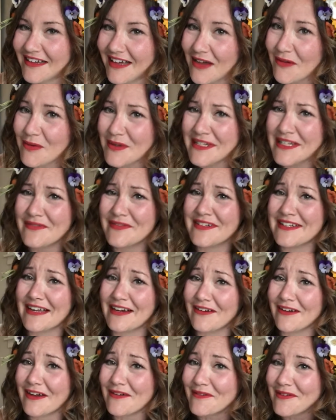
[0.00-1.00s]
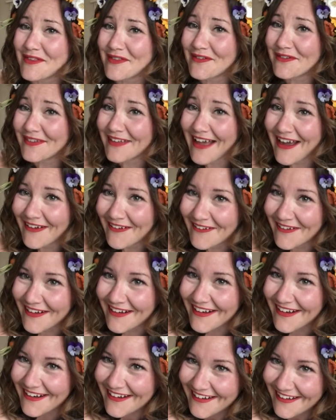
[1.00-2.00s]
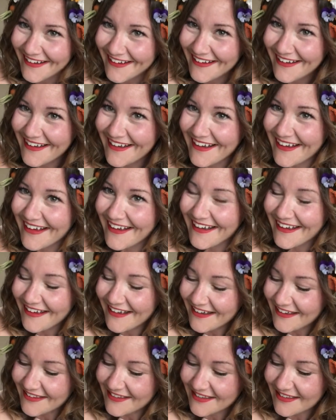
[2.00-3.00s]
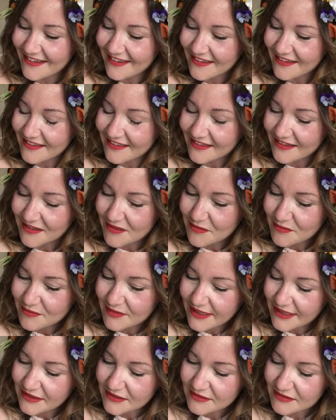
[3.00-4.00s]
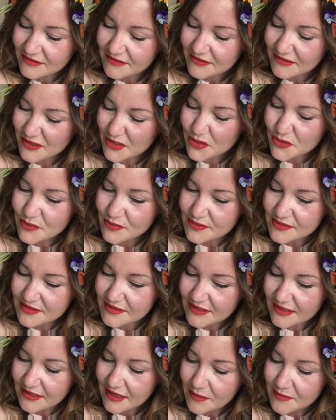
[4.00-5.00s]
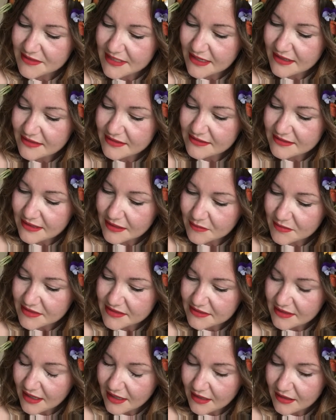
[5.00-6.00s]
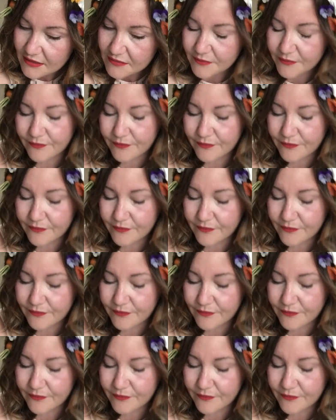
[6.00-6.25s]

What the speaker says: I wouldn't even decorate with the flower. The like ooze that comes out of the stem is kind of